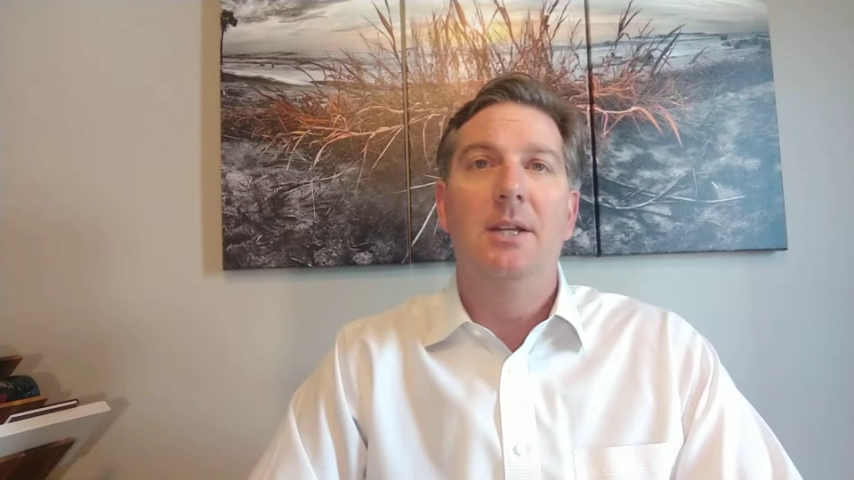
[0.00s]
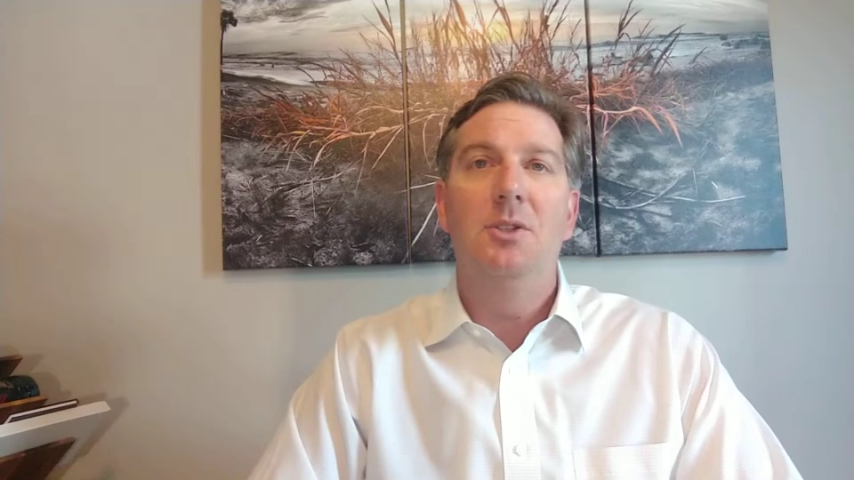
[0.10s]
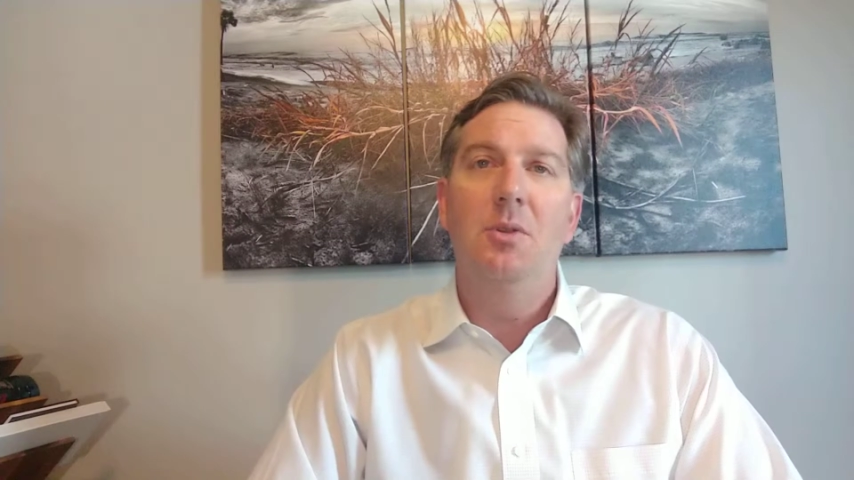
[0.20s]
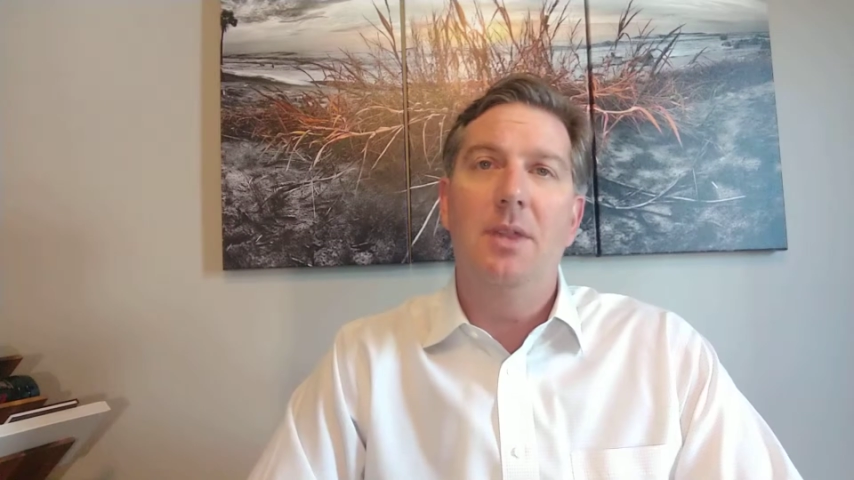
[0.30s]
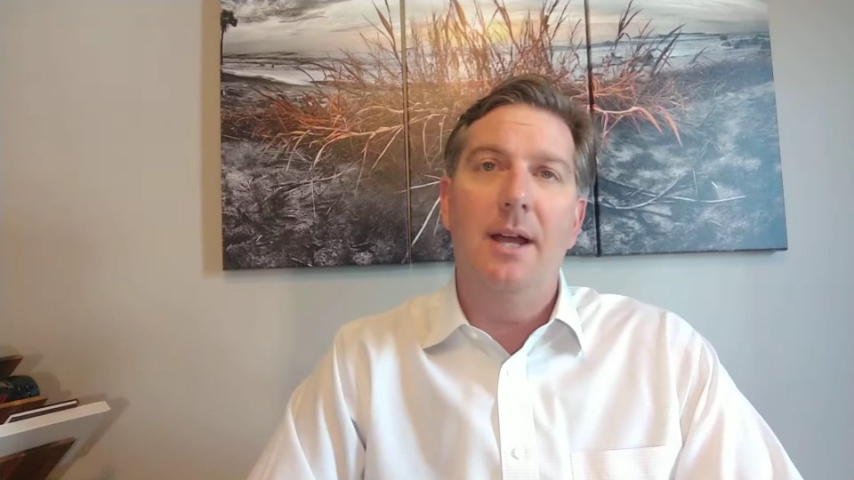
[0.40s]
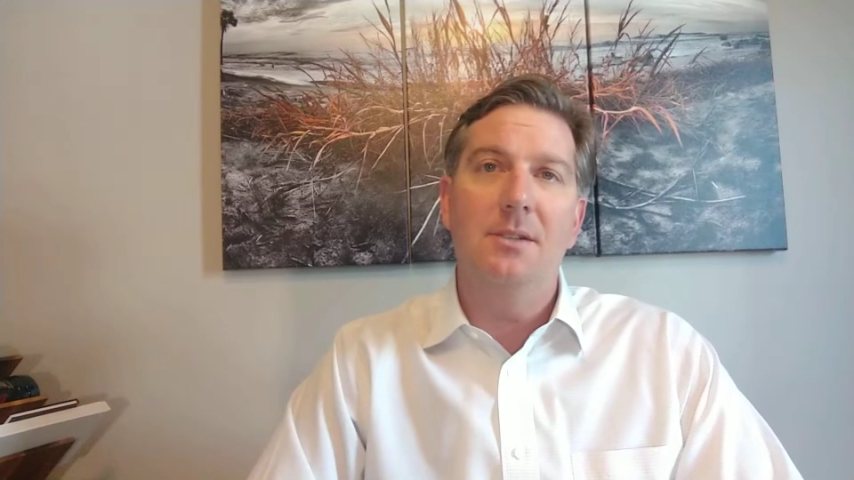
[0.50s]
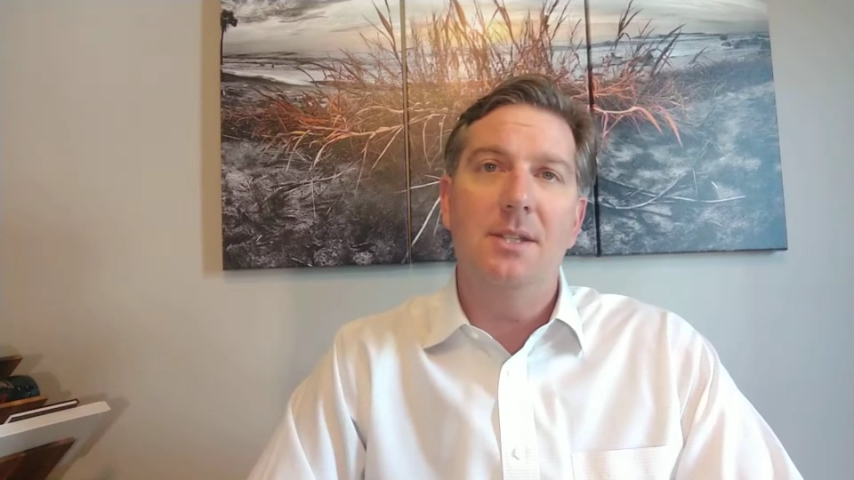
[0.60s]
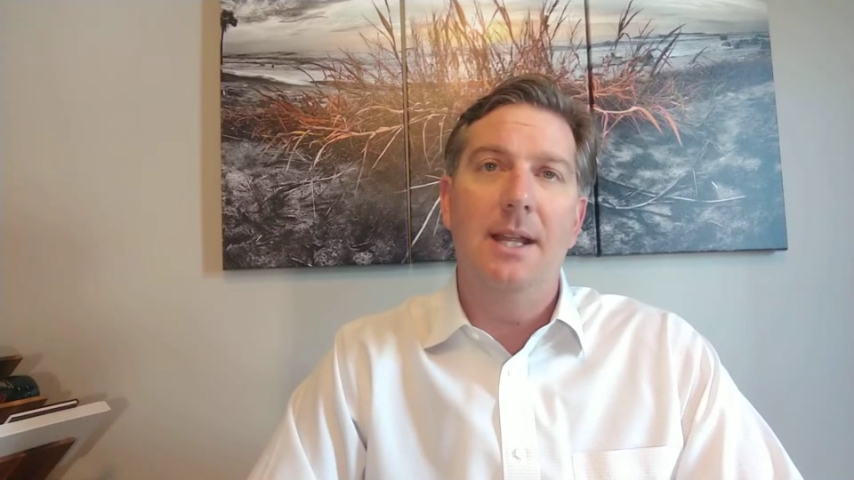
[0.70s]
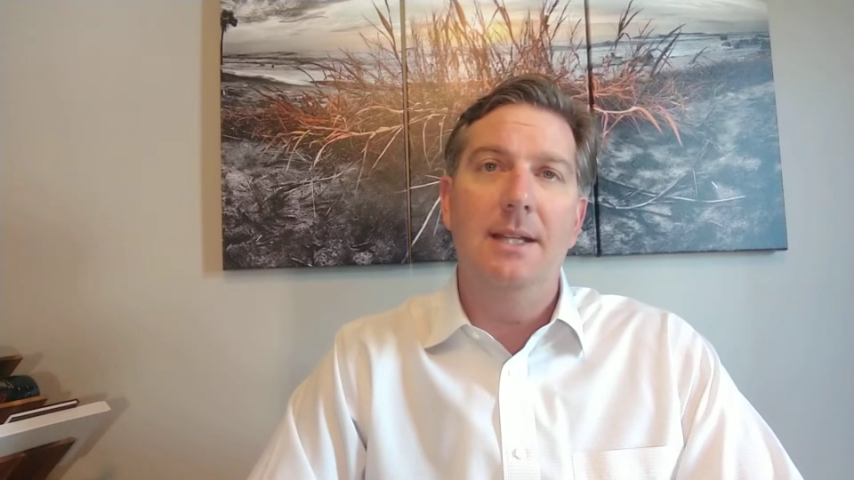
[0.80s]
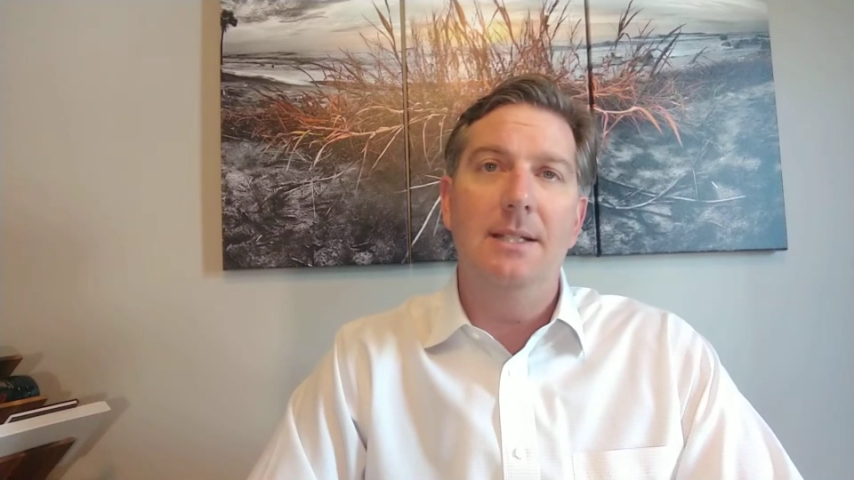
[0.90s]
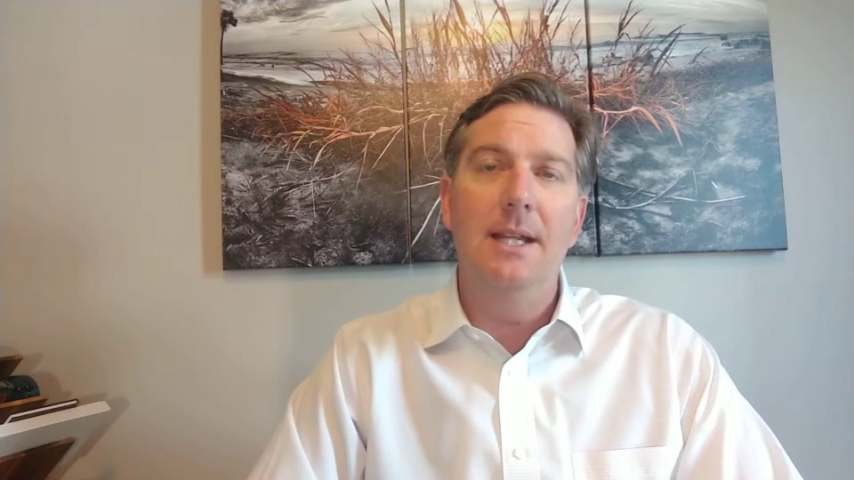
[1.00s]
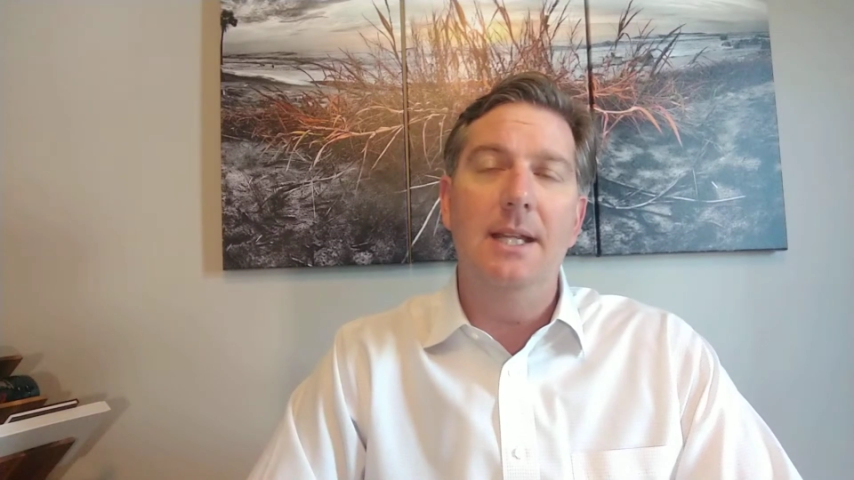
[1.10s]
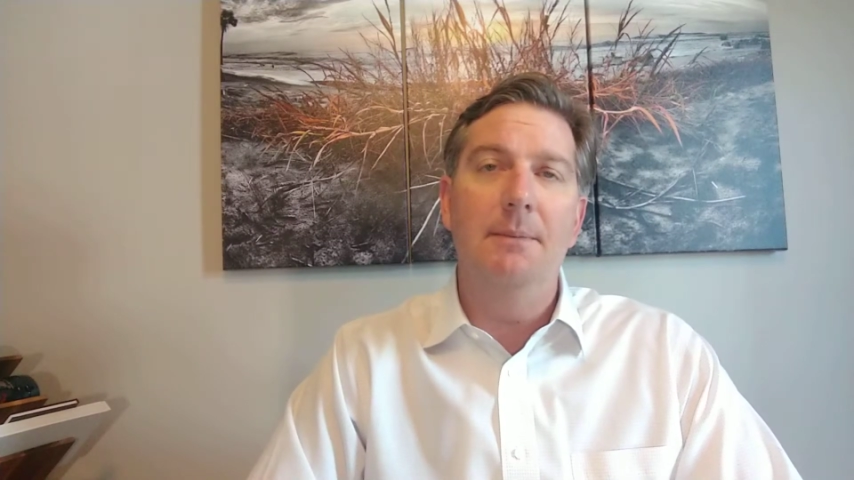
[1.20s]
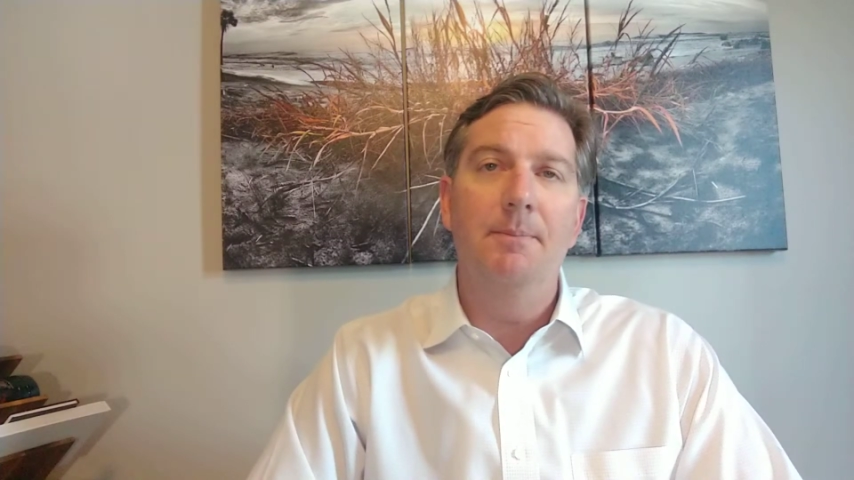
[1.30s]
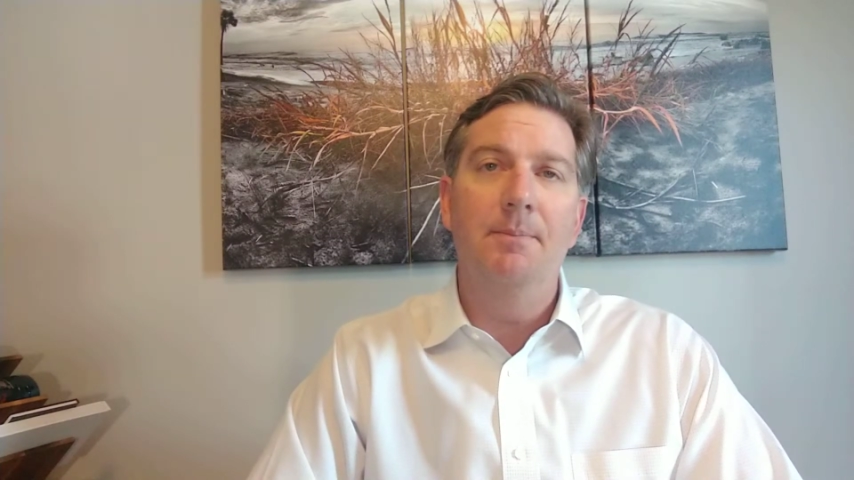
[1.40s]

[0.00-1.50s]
2018.